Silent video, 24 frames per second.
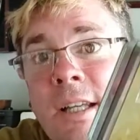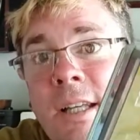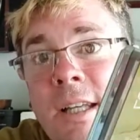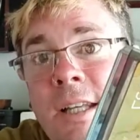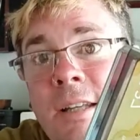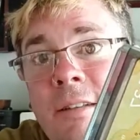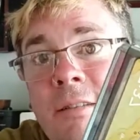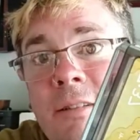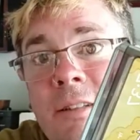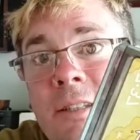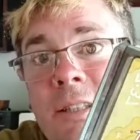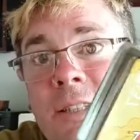
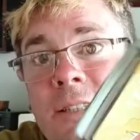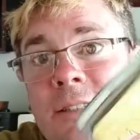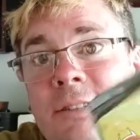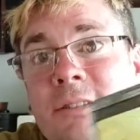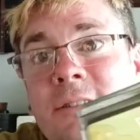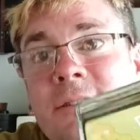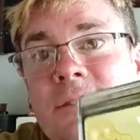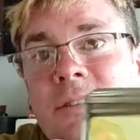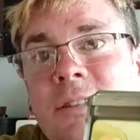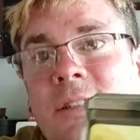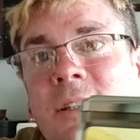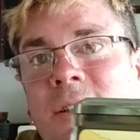here it is.
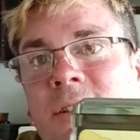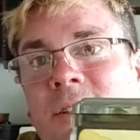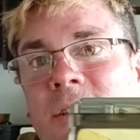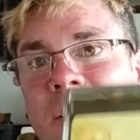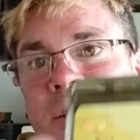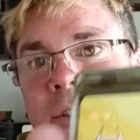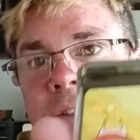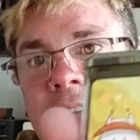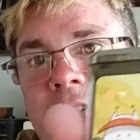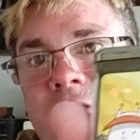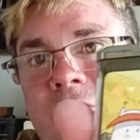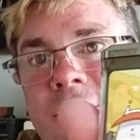
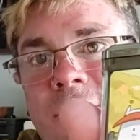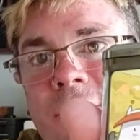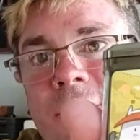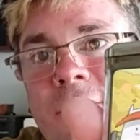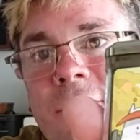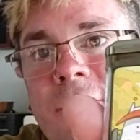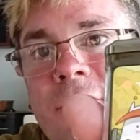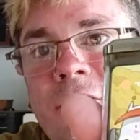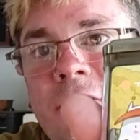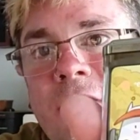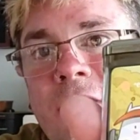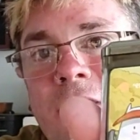Change this front
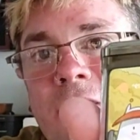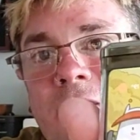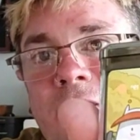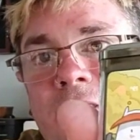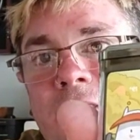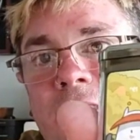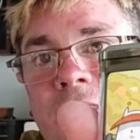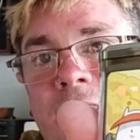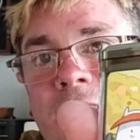screen. Look at